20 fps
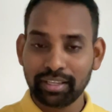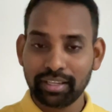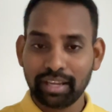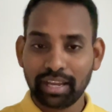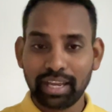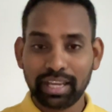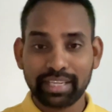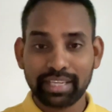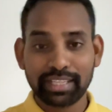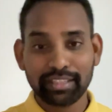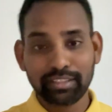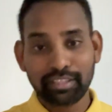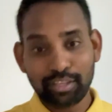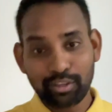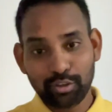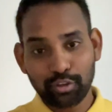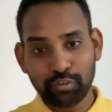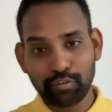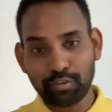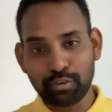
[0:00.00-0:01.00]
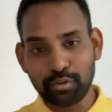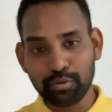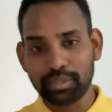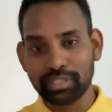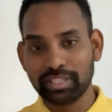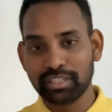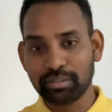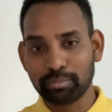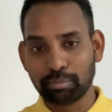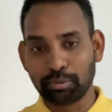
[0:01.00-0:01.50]
I can think of two
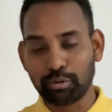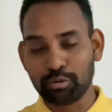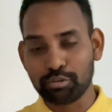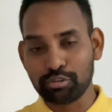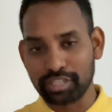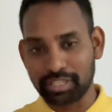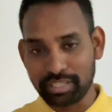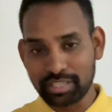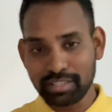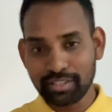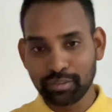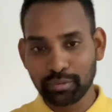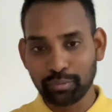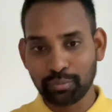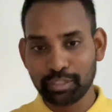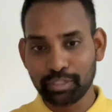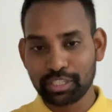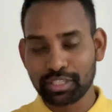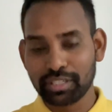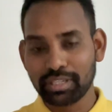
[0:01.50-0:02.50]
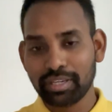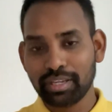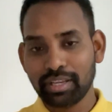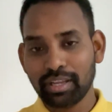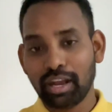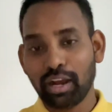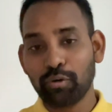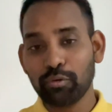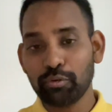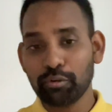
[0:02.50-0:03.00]
other approaches, which
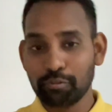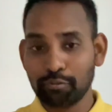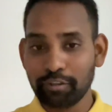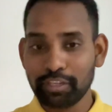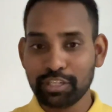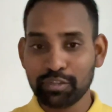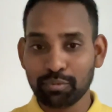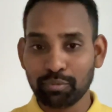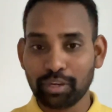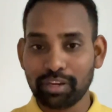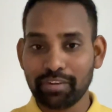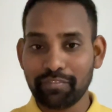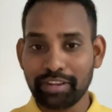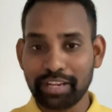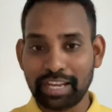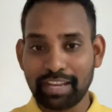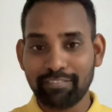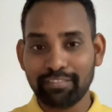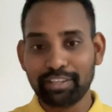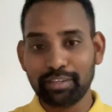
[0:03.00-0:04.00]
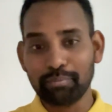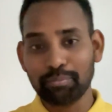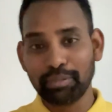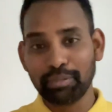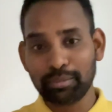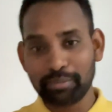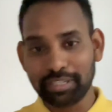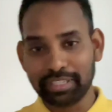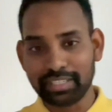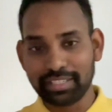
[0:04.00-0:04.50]
out of which one we have
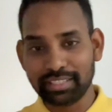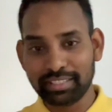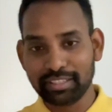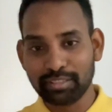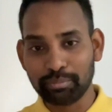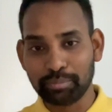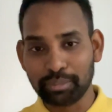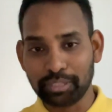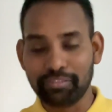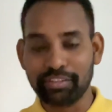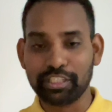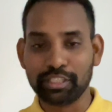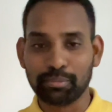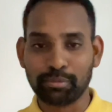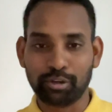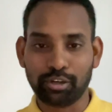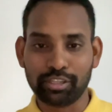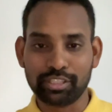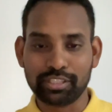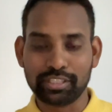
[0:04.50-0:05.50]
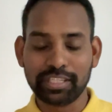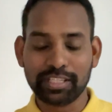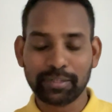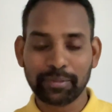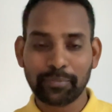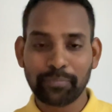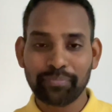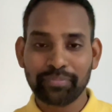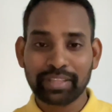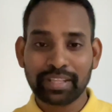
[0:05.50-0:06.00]
implemented in a previous project.
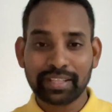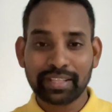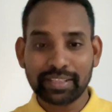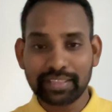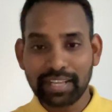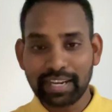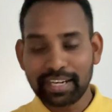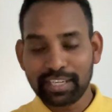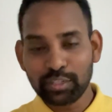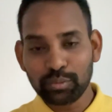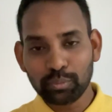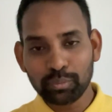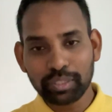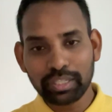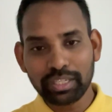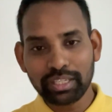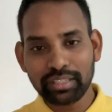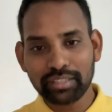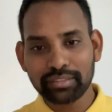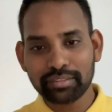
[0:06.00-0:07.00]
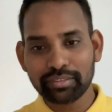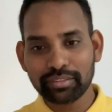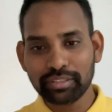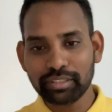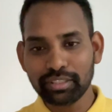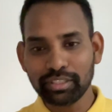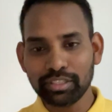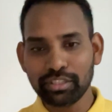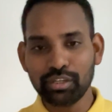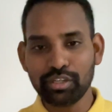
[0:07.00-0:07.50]
That will,
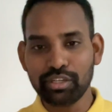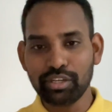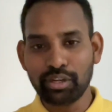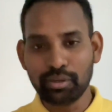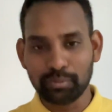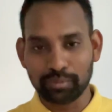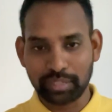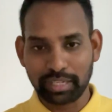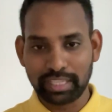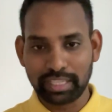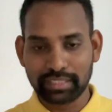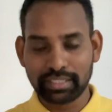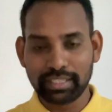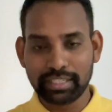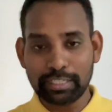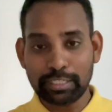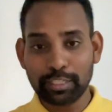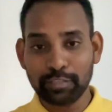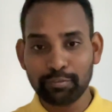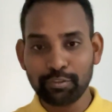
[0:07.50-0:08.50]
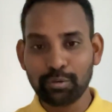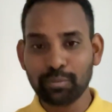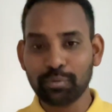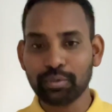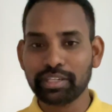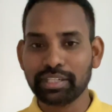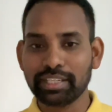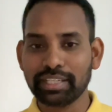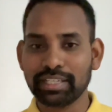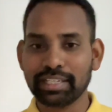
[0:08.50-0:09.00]
you don't know, like the interviewer
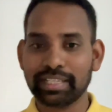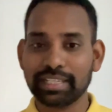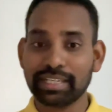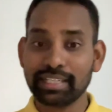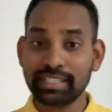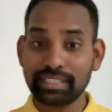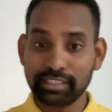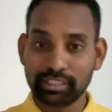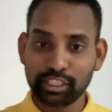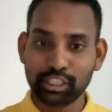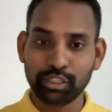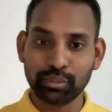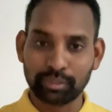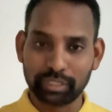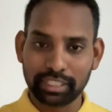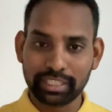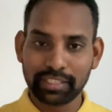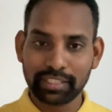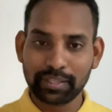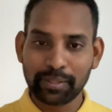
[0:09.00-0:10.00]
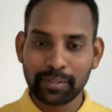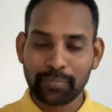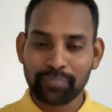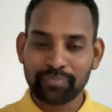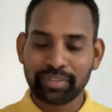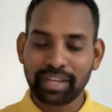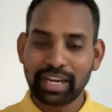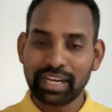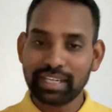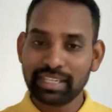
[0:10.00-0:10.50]
can connect to it
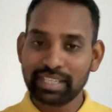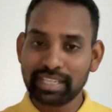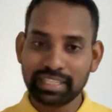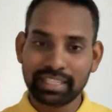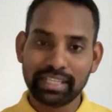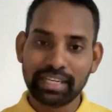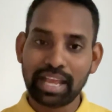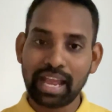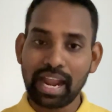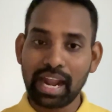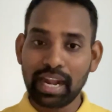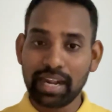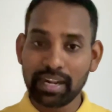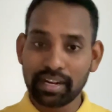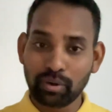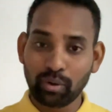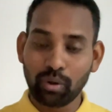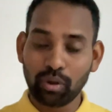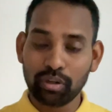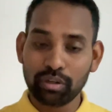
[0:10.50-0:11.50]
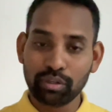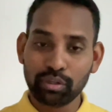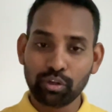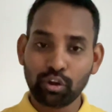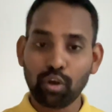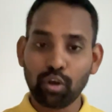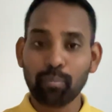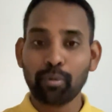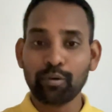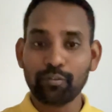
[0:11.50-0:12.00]
and he can add on
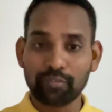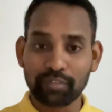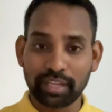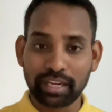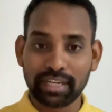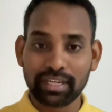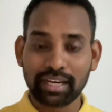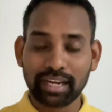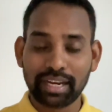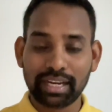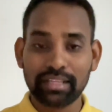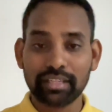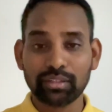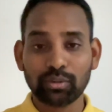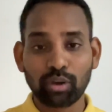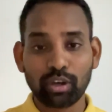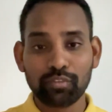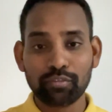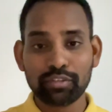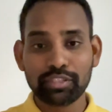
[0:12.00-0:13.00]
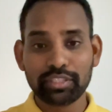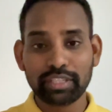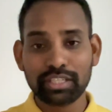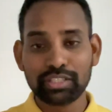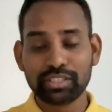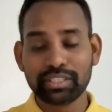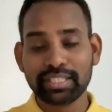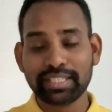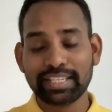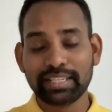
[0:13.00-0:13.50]
top of that, and the
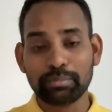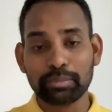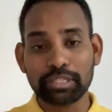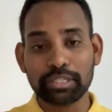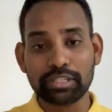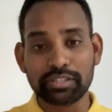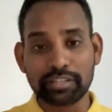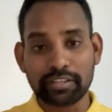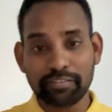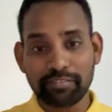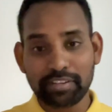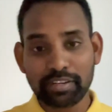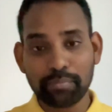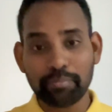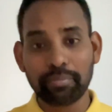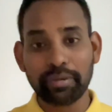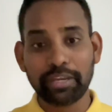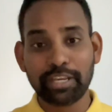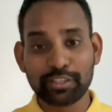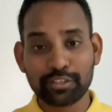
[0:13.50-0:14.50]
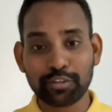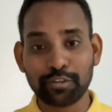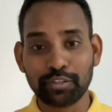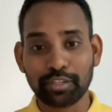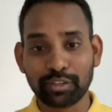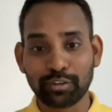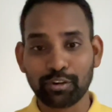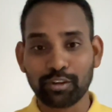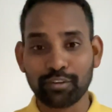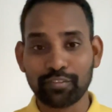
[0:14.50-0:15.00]
conversation can be driven based on the
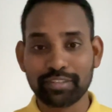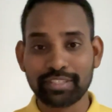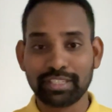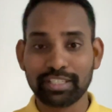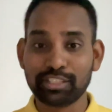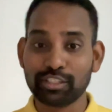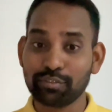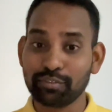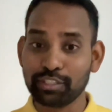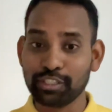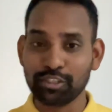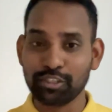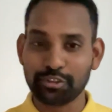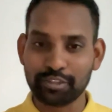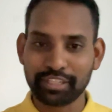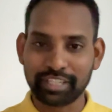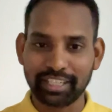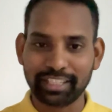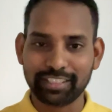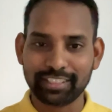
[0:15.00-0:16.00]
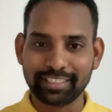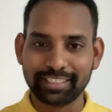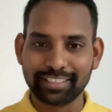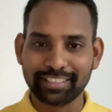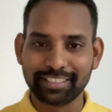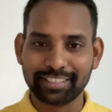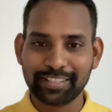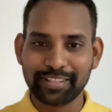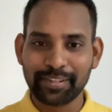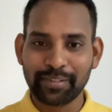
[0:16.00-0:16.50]
conversation which you started.
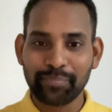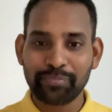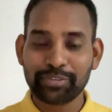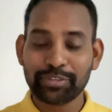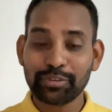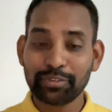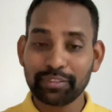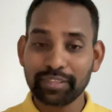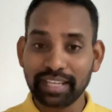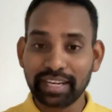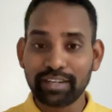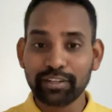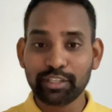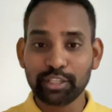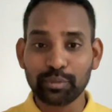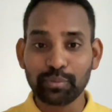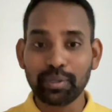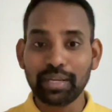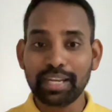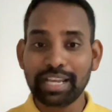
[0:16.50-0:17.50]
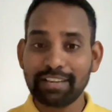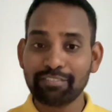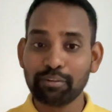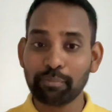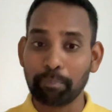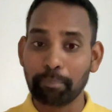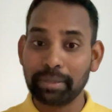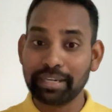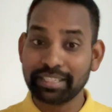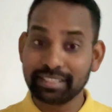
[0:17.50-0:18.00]
So there you will have a
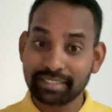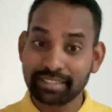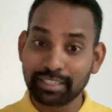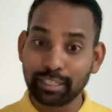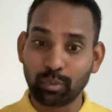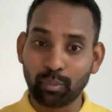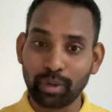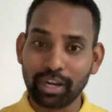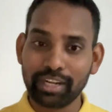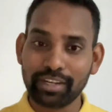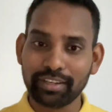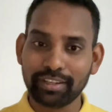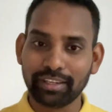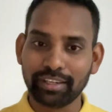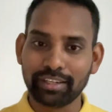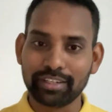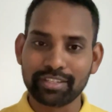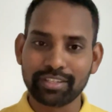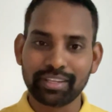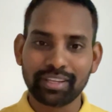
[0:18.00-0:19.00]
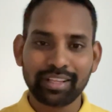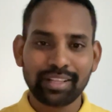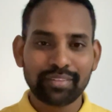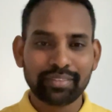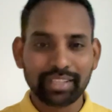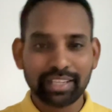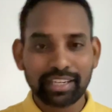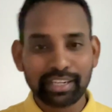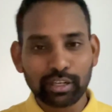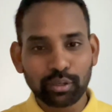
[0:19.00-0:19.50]
better advantage
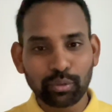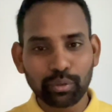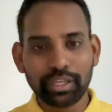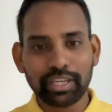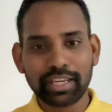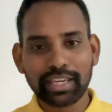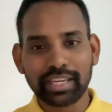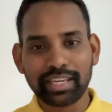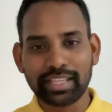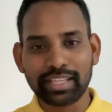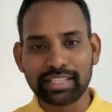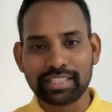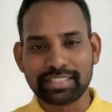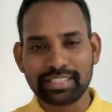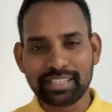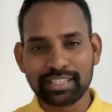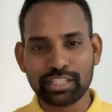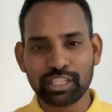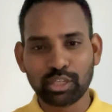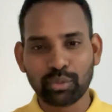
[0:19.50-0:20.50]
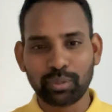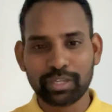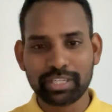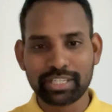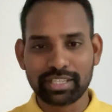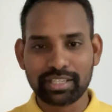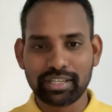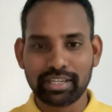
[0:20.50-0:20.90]
than going in just question